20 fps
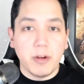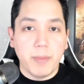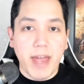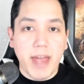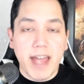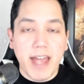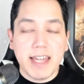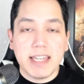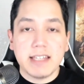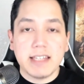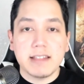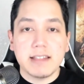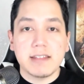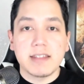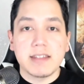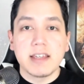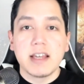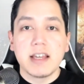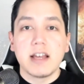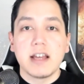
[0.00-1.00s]

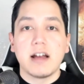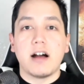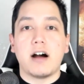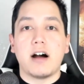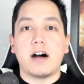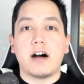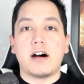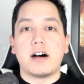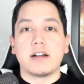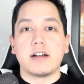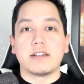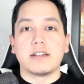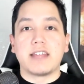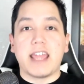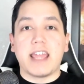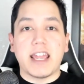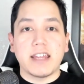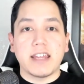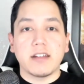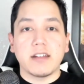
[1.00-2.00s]
Baggins, on
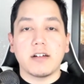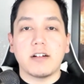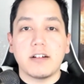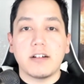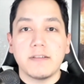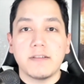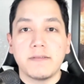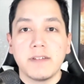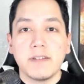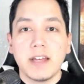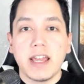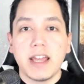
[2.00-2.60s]
Gandalf,